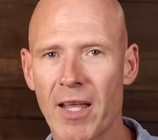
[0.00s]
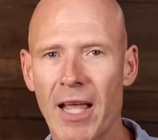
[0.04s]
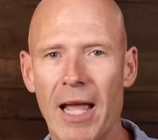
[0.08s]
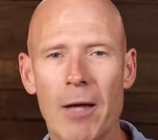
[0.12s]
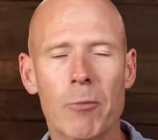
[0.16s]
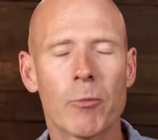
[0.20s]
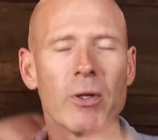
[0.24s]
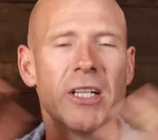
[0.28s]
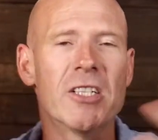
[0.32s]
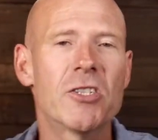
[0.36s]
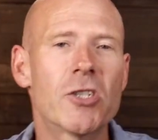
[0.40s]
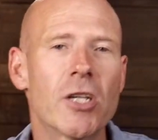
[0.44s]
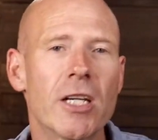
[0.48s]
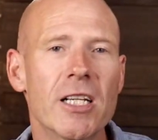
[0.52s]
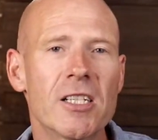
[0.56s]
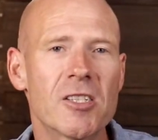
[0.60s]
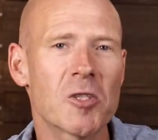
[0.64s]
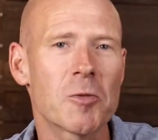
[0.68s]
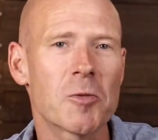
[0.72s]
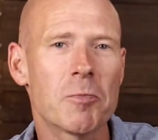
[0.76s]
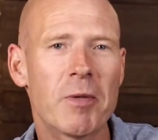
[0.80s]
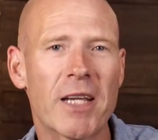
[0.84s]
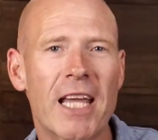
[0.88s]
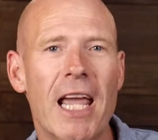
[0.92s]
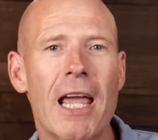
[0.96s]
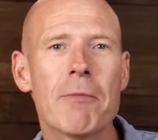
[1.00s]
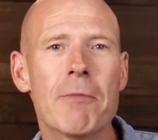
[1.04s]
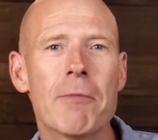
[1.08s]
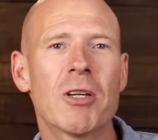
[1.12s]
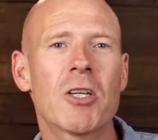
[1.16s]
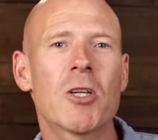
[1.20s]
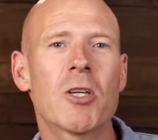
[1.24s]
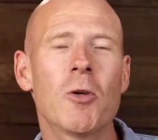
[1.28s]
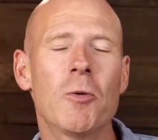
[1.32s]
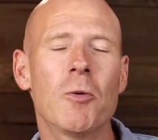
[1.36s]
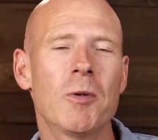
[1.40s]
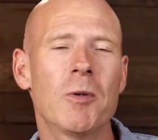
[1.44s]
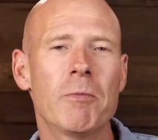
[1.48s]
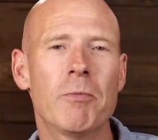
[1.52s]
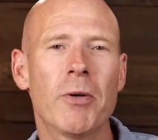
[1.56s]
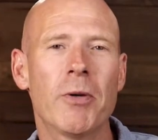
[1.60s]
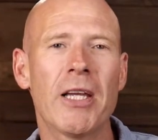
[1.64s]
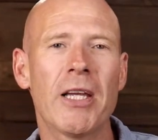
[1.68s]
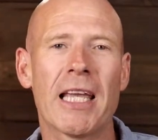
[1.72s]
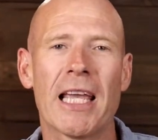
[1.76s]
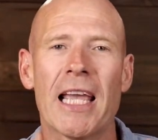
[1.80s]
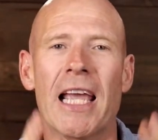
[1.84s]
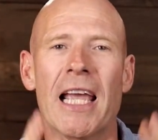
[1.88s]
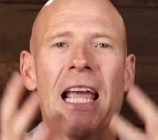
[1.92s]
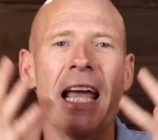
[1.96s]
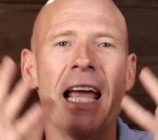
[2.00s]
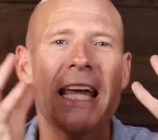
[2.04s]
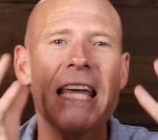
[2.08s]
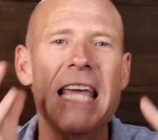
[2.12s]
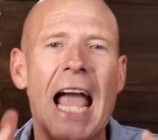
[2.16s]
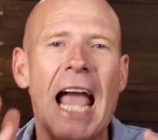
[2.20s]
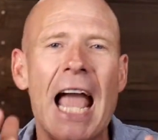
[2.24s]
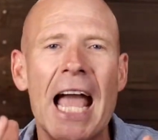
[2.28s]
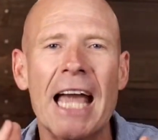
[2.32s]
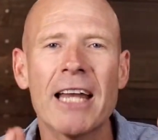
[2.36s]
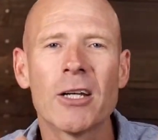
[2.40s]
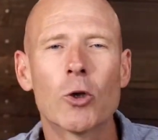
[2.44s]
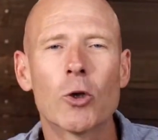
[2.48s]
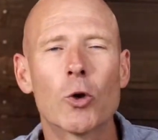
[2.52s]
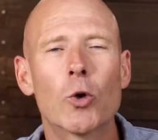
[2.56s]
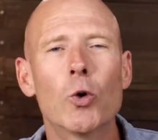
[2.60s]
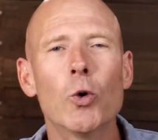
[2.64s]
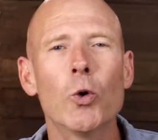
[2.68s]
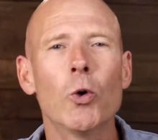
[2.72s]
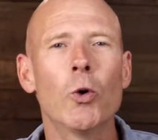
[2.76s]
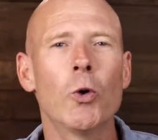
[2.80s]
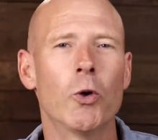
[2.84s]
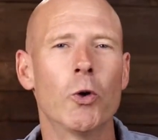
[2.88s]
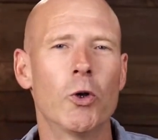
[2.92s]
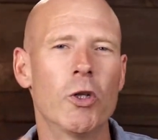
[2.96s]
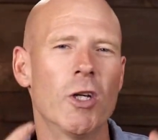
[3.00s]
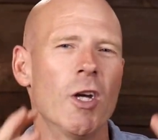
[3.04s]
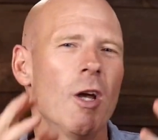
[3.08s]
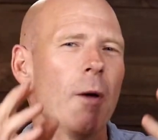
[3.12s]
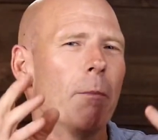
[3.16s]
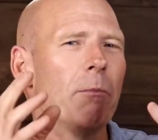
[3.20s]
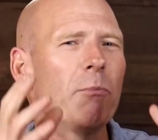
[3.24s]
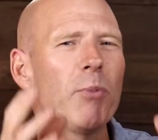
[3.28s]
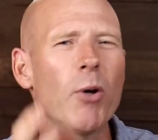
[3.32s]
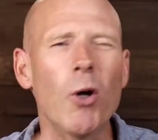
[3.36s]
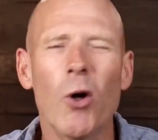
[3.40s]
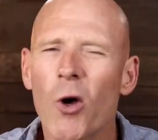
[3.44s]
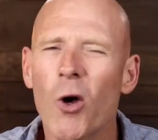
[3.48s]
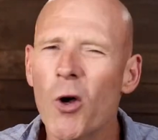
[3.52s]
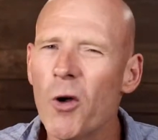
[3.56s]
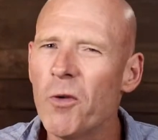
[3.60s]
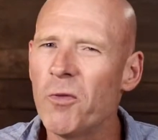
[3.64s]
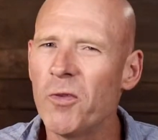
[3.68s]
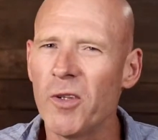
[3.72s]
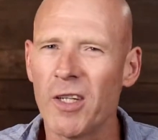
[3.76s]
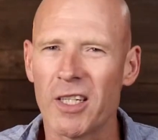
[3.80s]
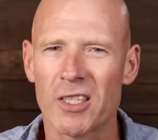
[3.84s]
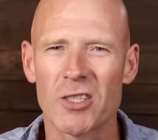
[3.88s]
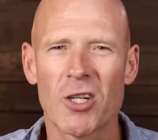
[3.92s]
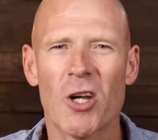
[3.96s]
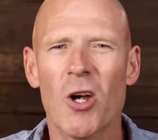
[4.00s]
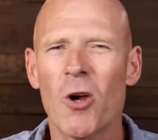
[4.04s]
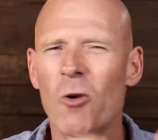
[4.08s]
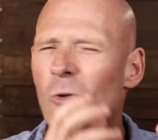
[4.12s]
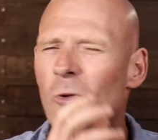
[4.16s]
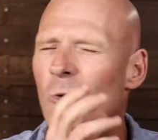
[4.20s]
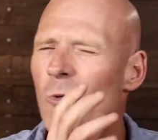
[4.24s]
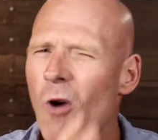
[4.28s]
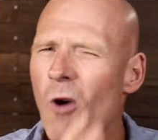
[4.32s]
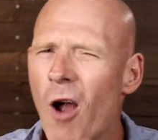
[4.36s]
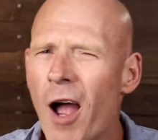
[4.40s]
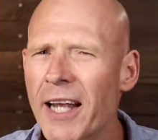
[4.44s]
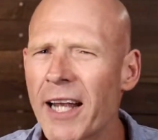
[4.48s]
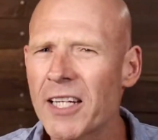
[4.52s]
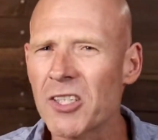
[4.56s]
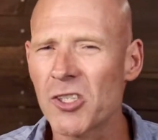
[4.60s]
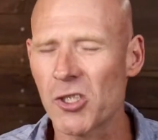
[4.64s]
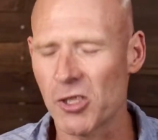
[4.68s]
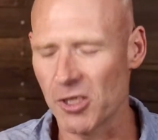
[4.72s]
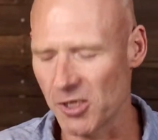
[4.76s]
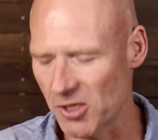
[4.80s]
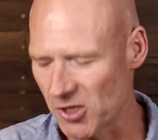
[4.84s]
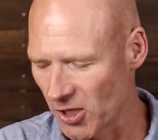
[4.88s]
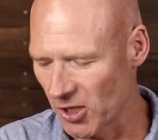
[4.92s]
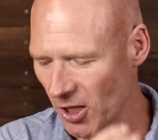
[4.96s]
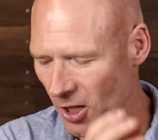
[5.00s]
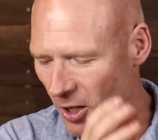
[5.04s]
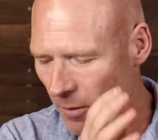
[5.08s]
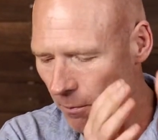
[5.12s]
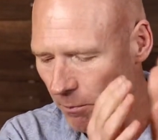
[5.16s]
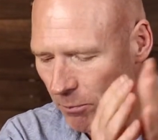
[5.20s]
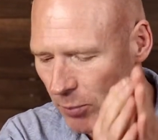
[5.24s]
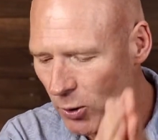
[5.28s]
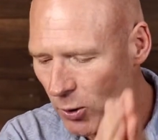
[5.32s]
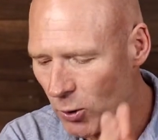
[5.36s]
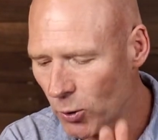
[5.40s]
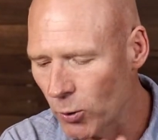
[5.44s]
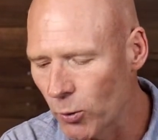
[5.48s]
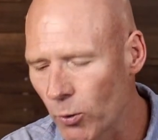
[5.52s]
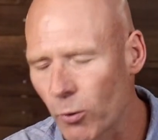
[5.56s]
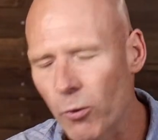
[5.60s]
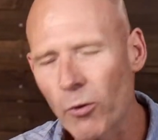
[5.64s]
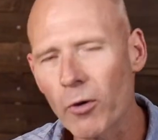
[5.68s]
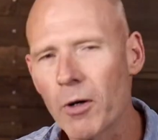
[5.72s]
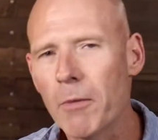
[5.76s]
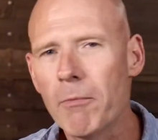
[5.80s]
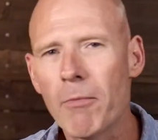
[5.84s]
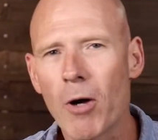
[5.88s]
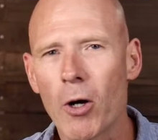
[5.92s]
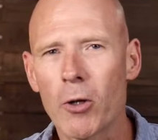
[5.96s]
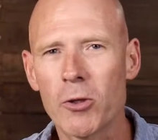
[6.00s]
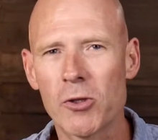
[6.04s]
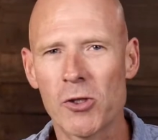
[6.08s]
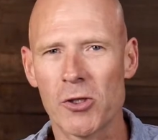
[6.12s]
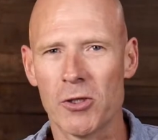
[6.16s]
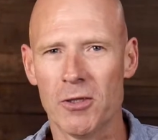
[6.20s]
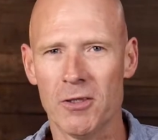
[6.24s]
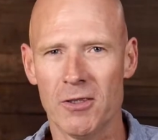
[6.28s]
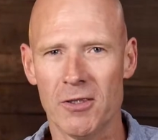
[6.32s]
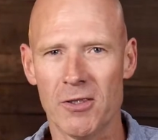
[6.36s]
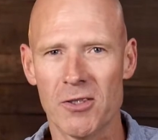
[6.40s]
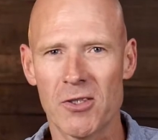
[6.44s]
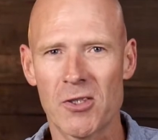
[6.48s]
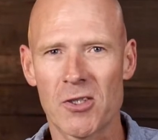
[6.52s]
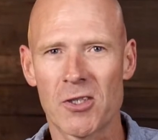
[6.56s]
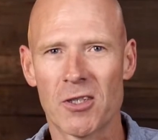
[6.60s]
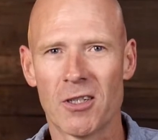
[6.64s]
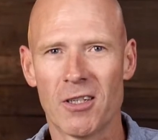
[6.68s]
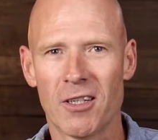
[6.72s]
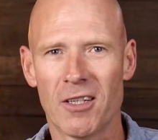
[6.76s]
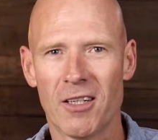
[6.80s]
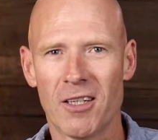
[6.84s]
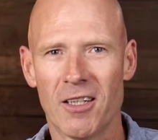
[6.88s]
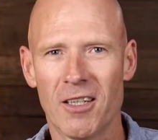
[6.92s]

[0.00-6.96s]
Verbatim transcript: And when Jesus became a human being, he had good, perfect, righteous, pure emotions.